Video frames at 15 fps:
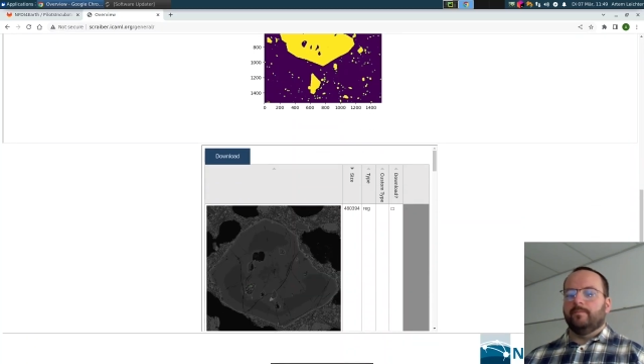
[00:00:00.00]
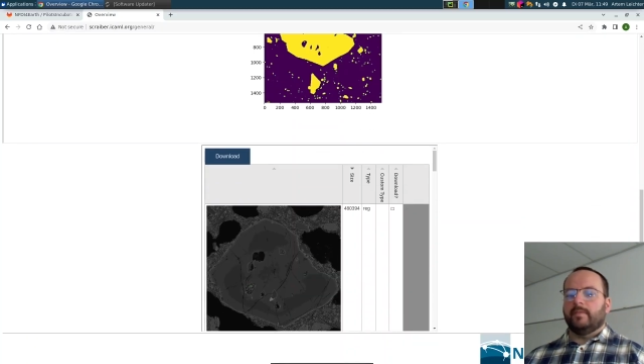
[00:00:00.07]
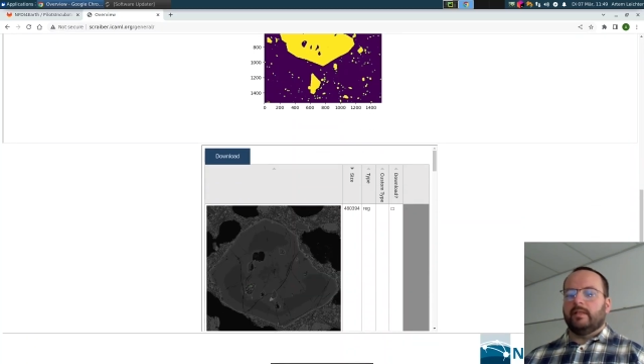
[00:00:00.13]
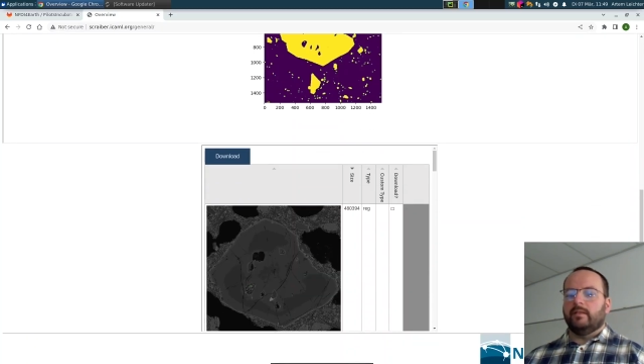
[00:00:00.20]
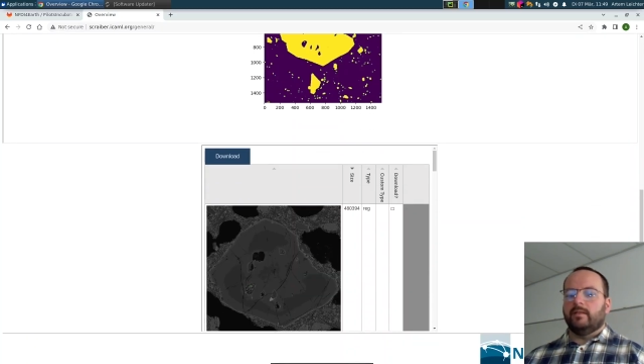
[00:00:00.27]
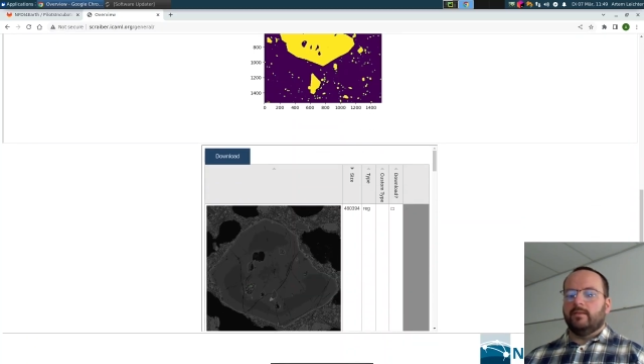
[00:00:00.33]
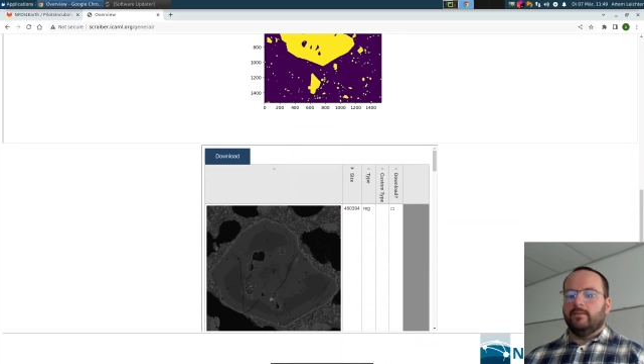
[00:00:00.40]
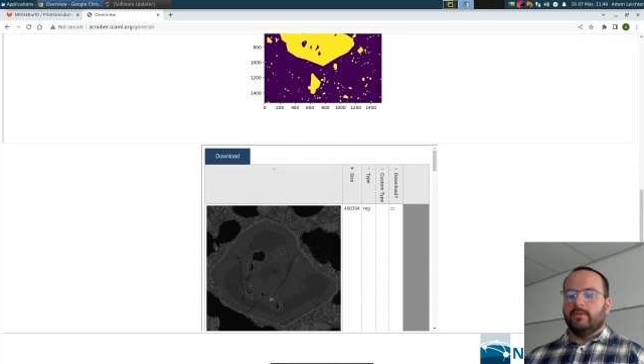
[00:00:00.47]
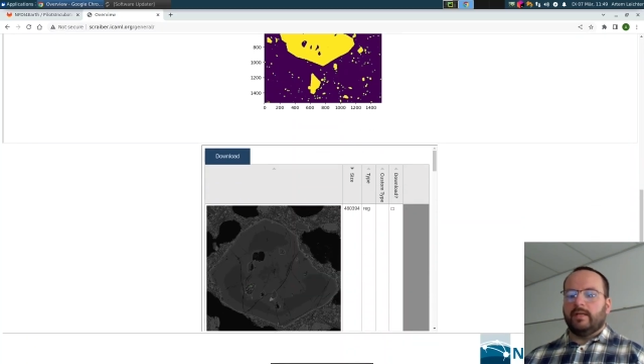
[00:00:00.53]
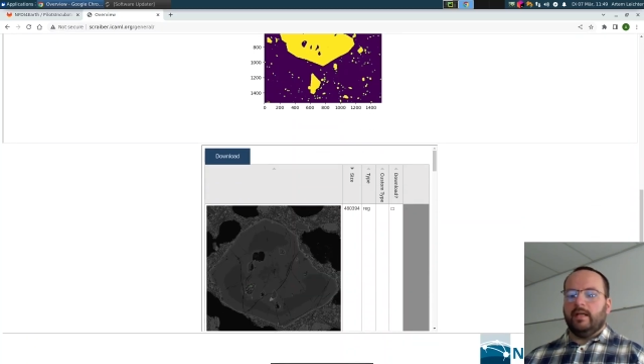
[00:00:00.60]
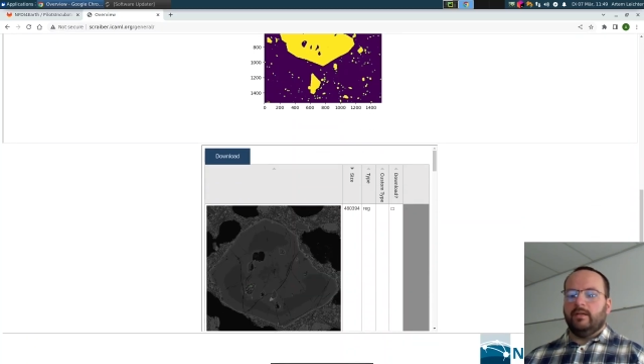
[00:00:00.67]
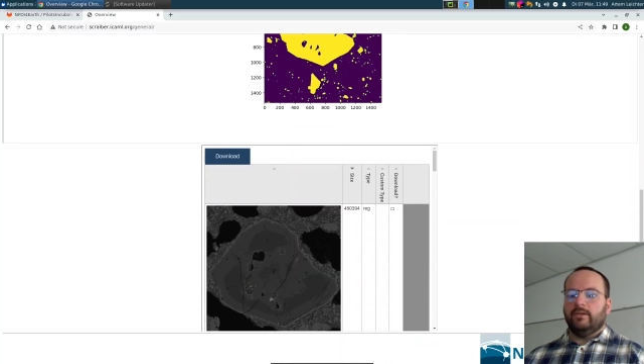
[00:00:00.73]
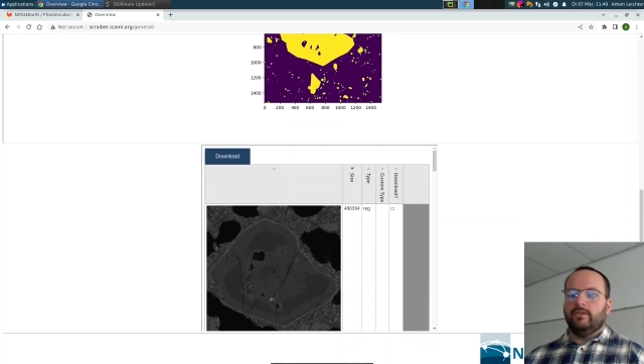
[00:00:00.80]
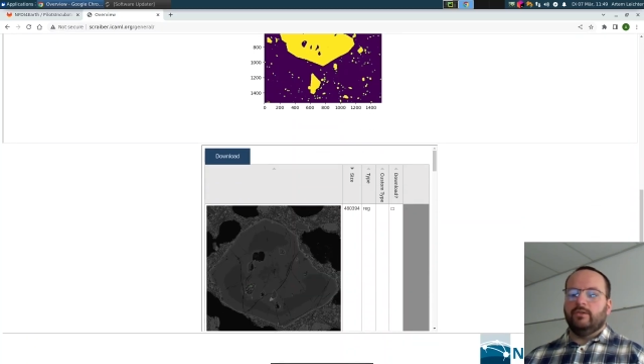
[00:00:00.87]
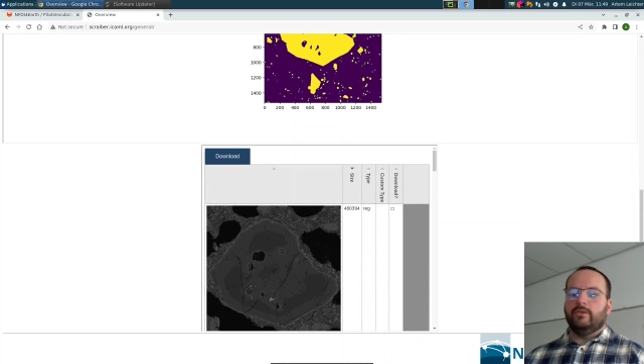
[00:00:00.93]

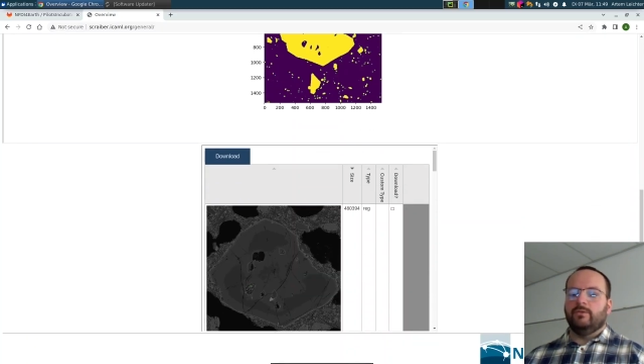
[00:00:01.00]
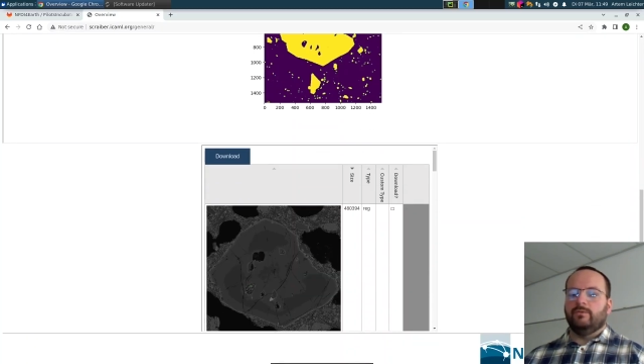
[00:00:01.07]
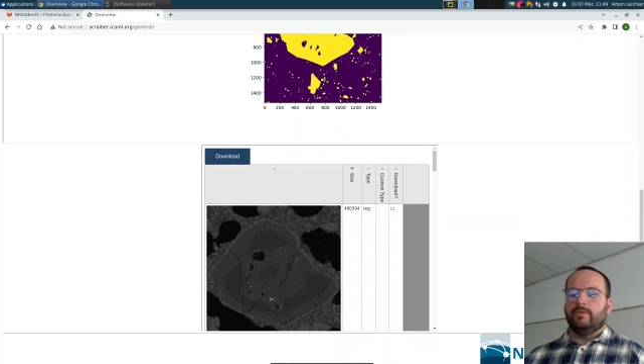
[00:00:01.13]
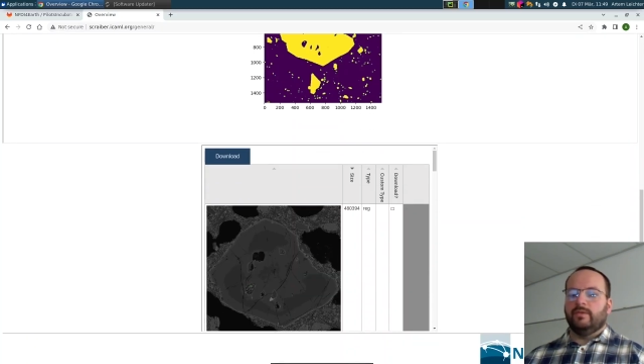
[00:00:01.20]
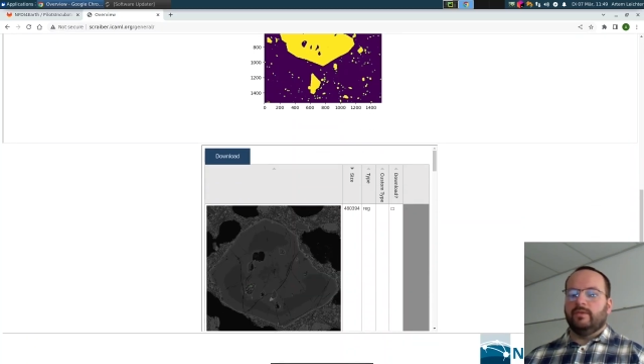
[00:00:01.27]
classification of the